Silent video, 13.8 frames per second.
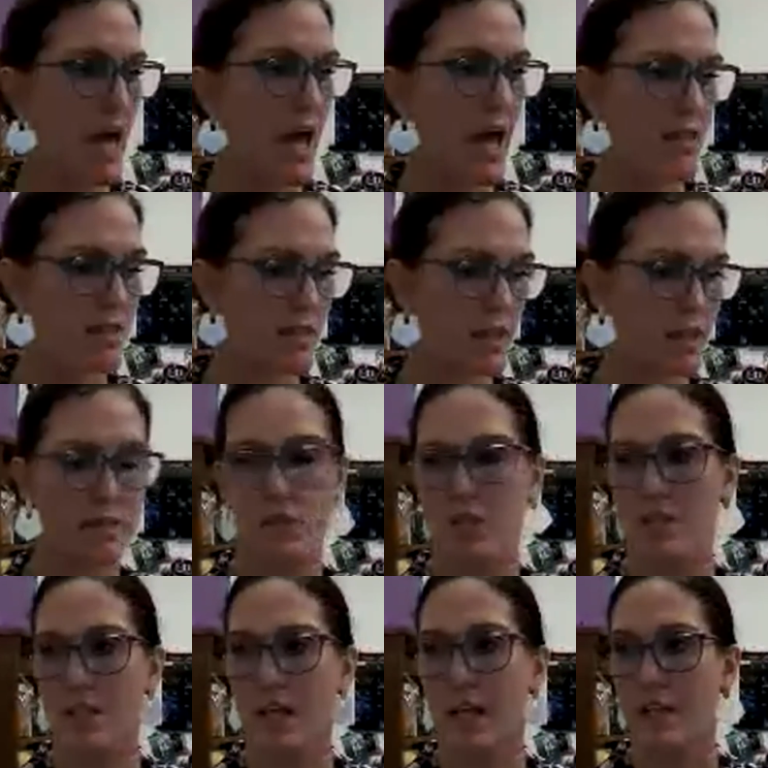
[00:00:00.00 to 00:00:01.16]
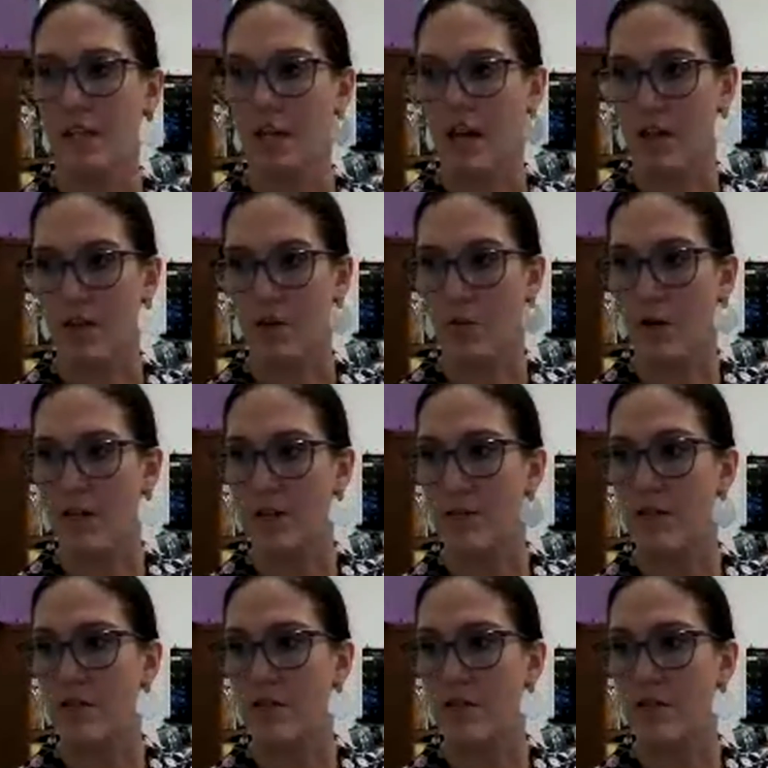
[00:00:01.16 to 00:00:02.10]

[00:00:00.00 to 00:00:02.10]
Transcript: And then just like the other ones,